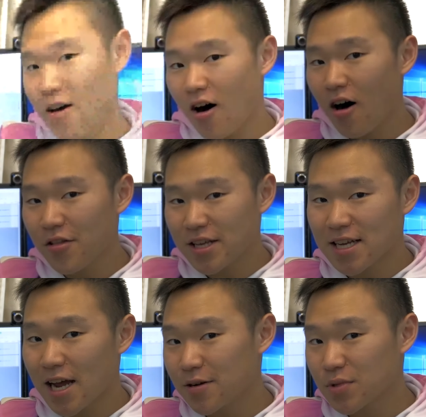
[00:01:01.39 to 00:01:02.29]
All these
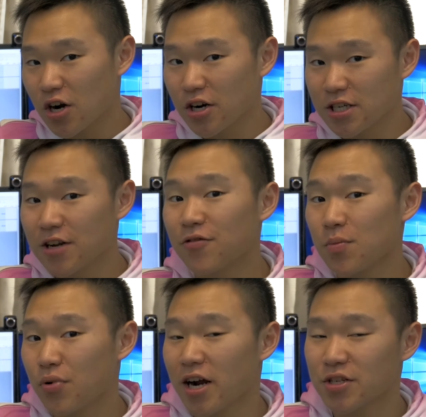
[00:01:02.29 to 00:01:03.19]
items are in
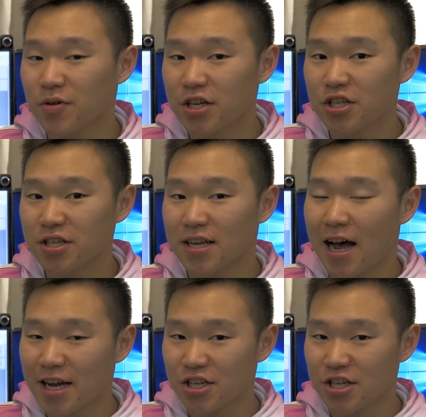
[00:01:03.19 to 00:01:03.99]
different price ranges. I